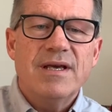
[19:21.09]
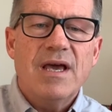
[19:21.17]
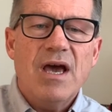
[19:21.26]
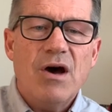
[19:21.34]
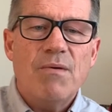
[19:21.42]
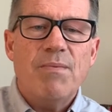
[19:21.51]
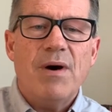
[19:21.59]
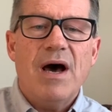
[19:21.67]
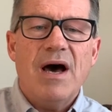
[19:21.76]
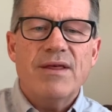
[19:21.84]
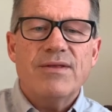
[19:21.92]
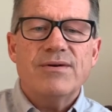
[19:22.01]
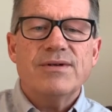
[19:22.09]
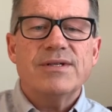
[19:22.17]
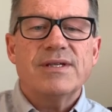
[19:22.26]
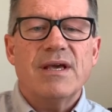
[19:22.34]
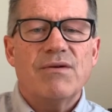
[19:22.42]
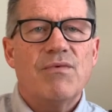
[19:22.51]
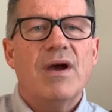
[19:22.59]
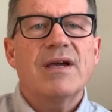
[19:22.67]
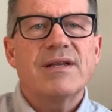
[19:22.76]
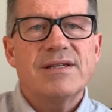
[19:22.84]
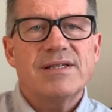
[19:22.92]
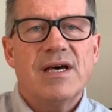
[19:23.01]
help others get
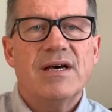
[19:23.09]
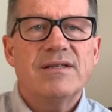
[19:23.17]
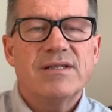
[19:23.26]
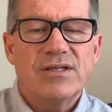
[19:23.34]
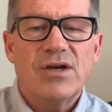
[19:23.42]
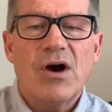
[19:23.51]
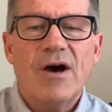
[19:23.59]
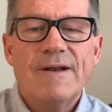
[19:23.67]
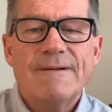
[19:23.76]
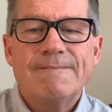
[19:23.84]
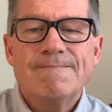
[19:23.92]
reconciled to God,